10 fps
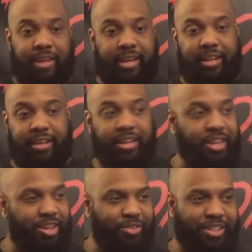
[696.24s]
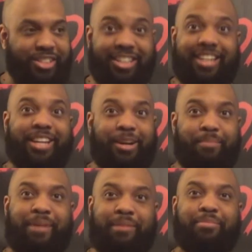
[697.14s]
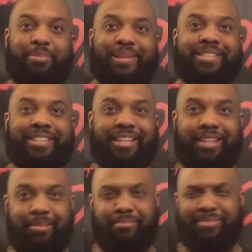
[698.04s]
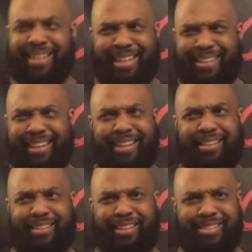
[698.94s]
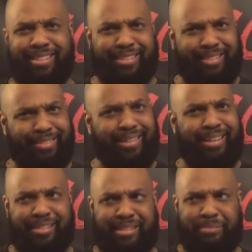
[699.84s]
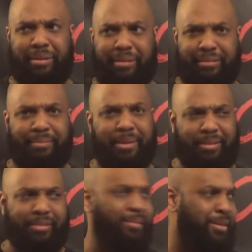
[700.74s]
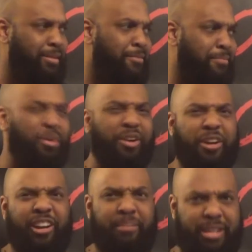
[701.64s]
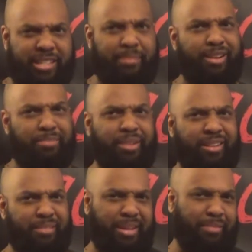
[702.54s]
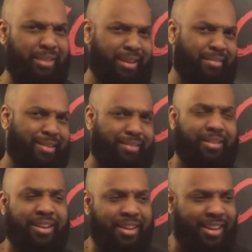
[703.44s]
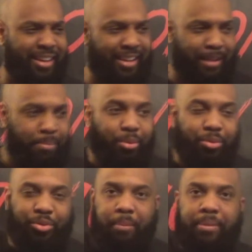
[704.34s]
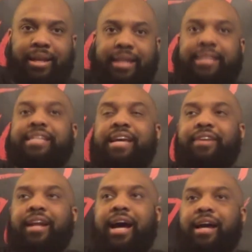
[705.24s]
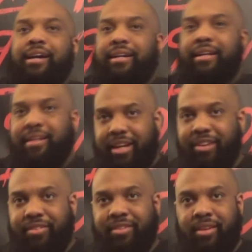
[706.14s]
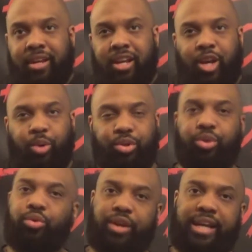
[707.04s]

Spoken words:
And then the kills with Johnny Depp, baby boy Johnny Depp. He didn't like he's a jock because he was kind of small. Maybe he's a point guard basketball player. Maybe, I don't know. And he got pulled through the bed. Like this gave a lot of iconic deaths. It was cool.